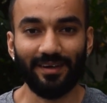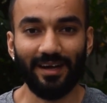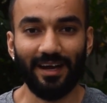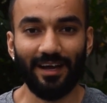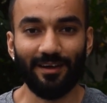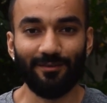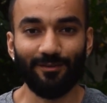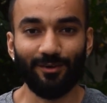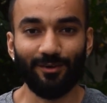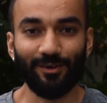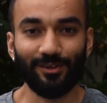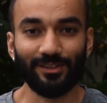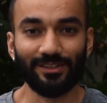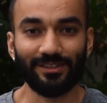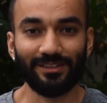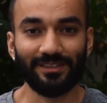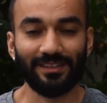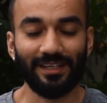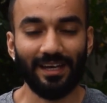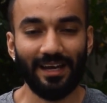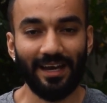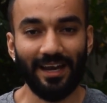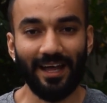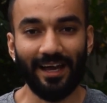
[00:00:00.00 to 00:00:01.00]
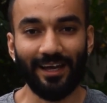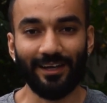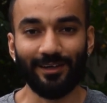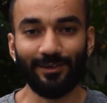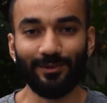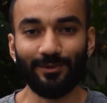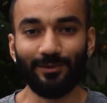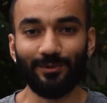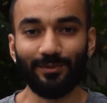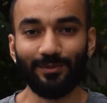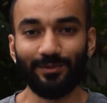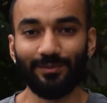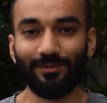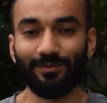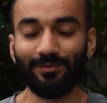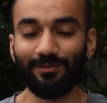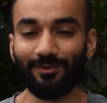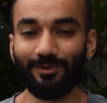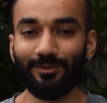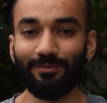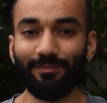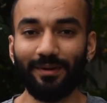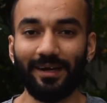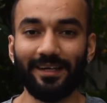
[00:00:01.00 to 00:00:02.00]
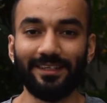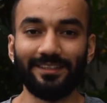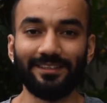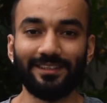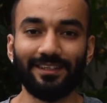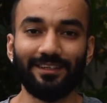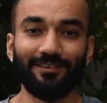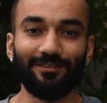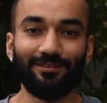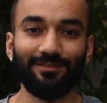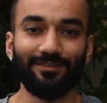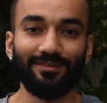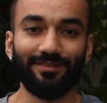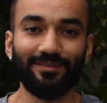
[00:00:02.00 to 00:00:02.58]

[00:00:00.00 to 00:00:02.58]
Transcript: I was lying to myself.